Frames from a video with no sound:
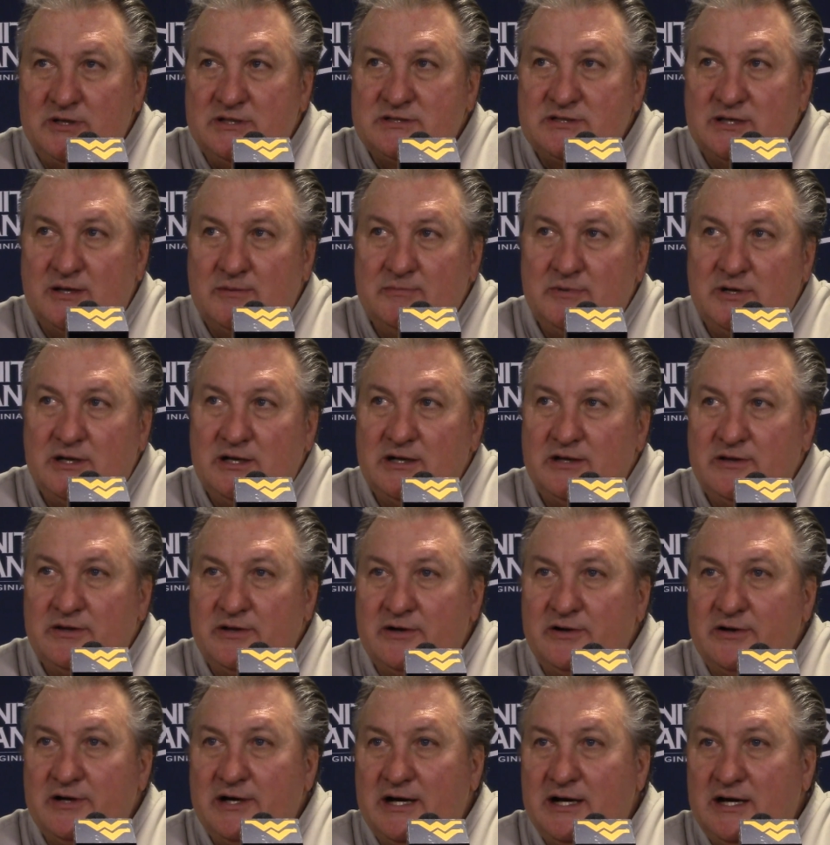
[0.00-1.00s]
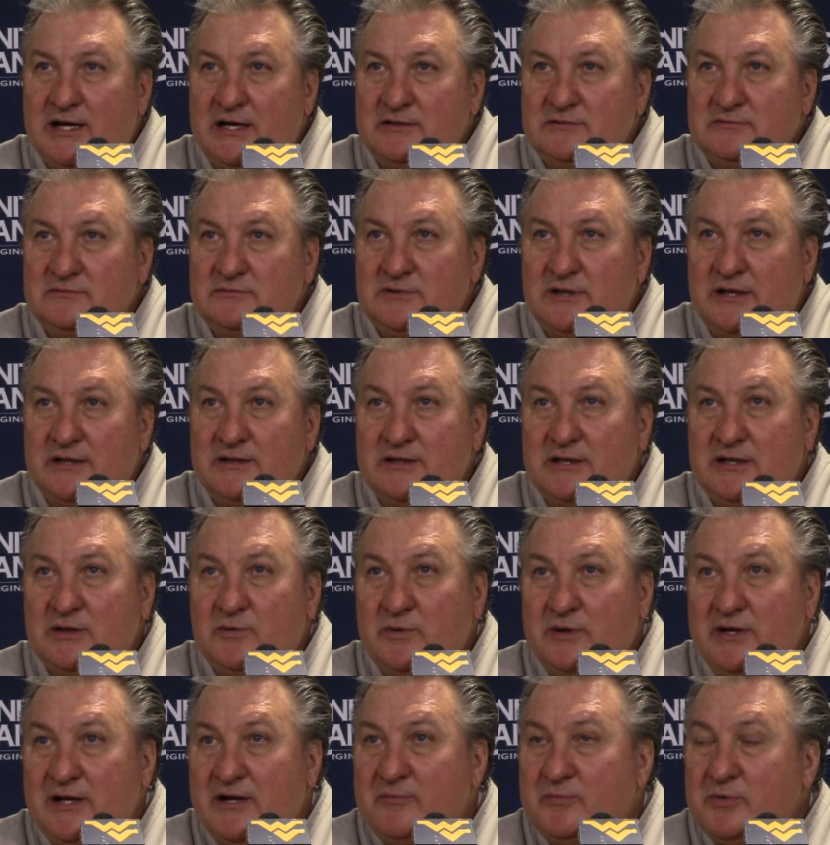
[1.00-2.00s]
be somebody they're not, I think
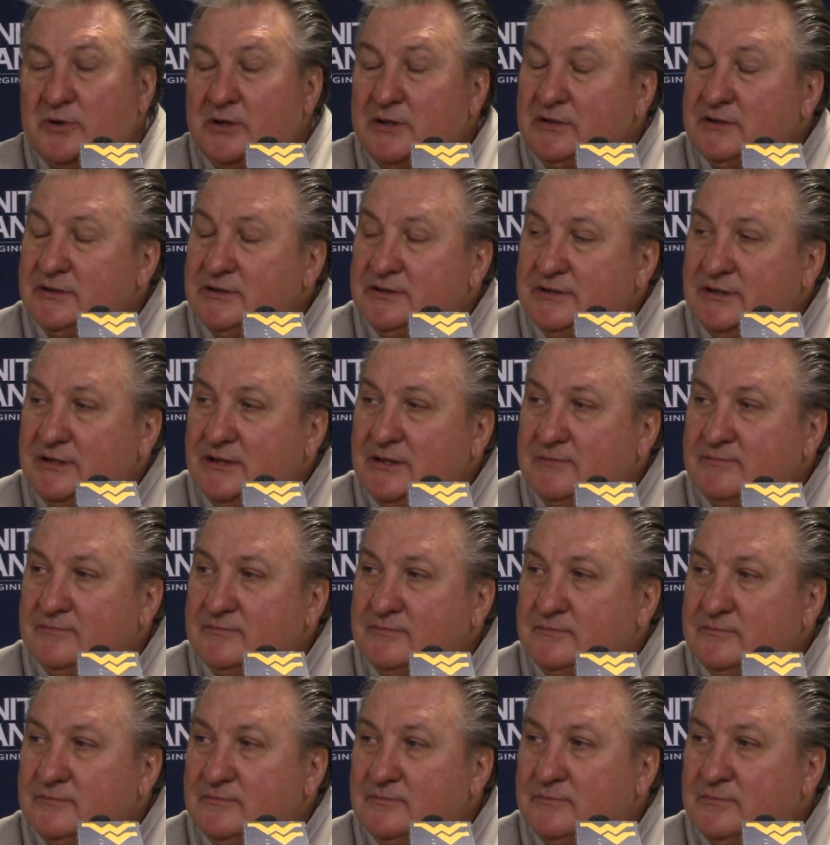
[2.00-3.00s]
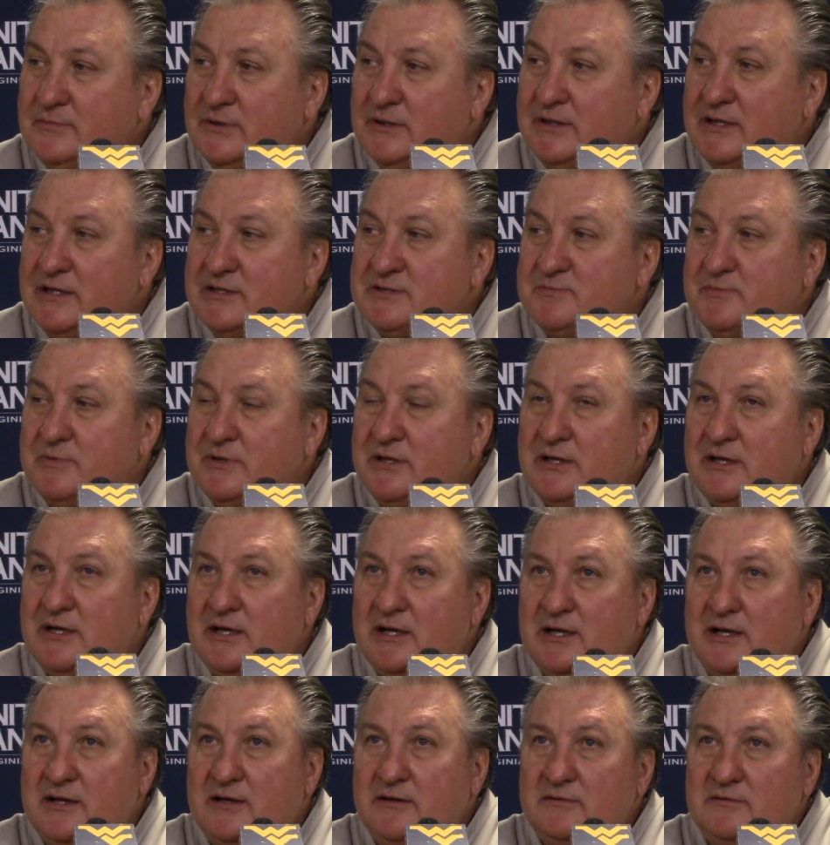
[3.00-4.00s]
we'd have a pretty good team. But it's been
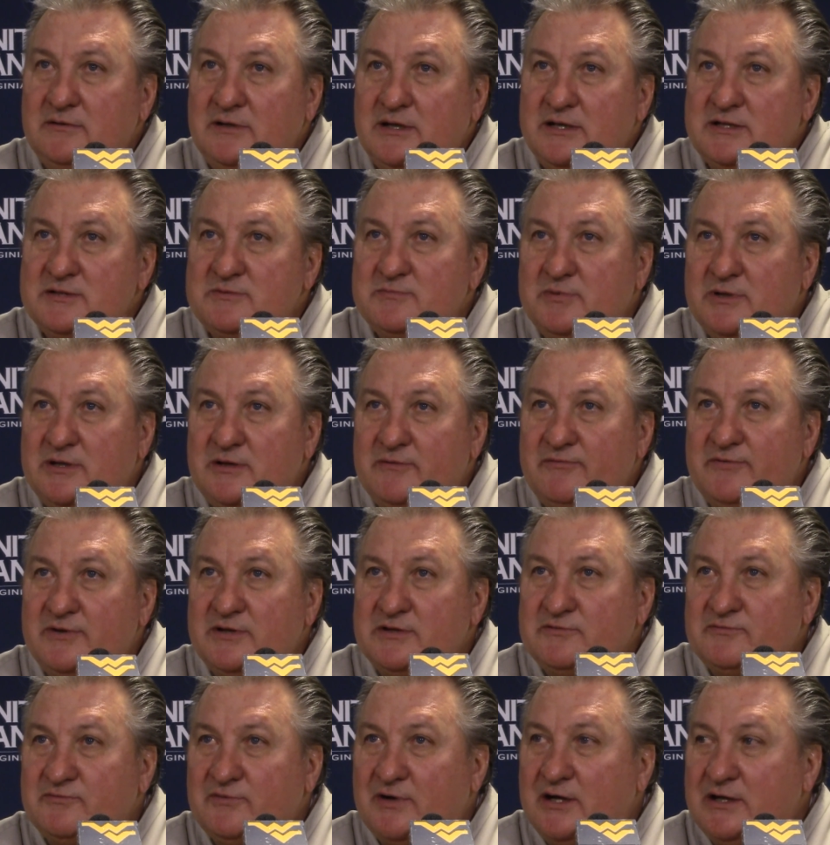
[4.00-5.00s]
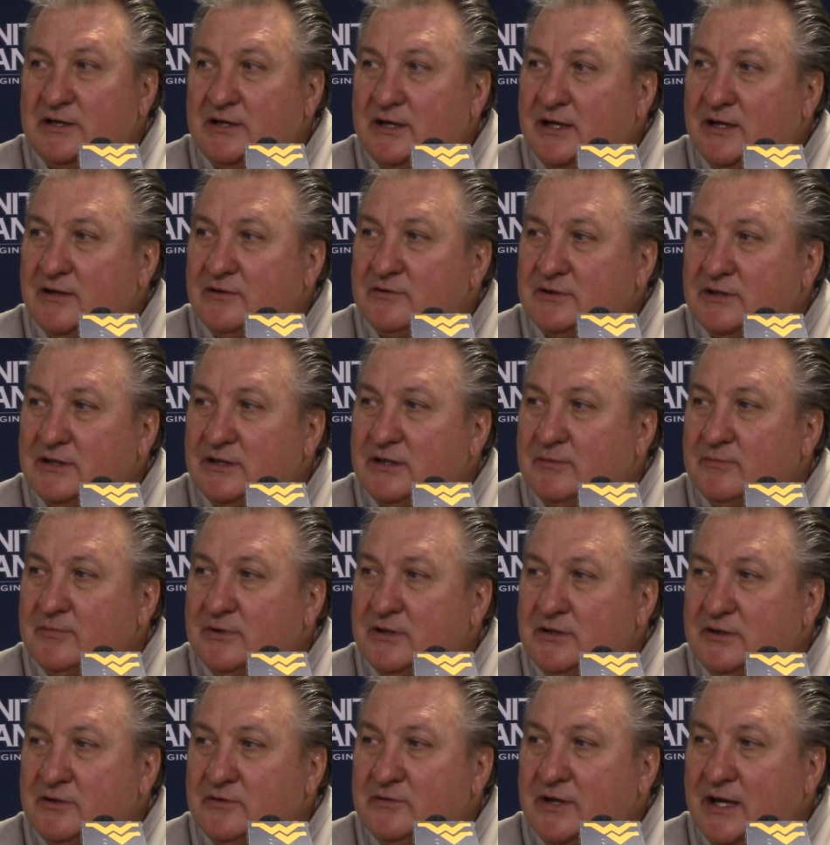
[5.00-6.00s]
a fist fight now to get them
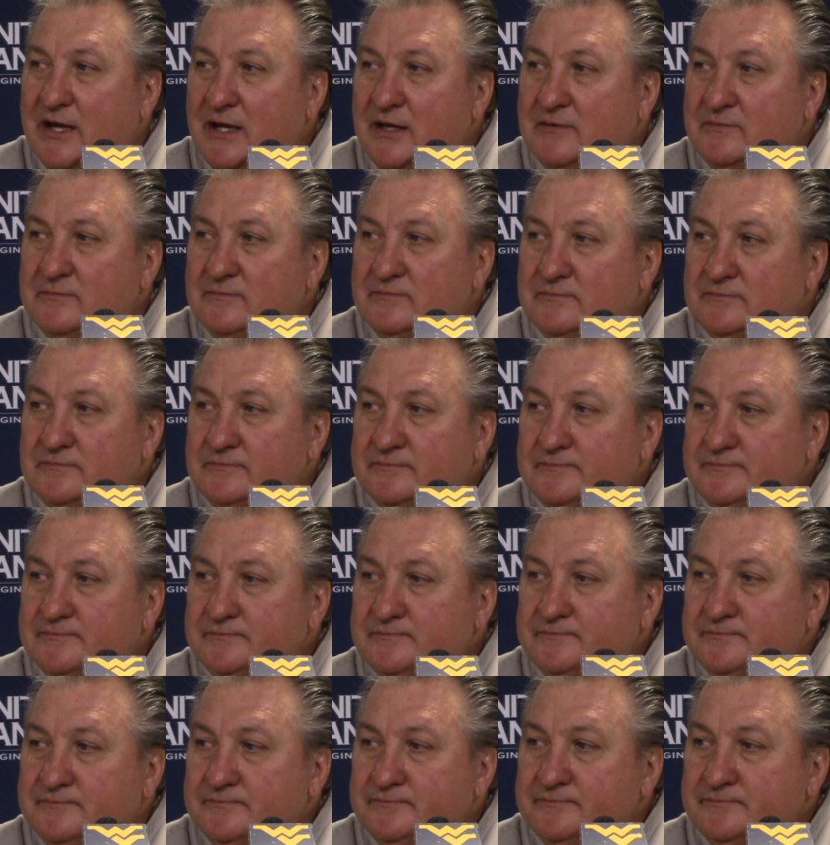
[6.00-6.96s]
to do that.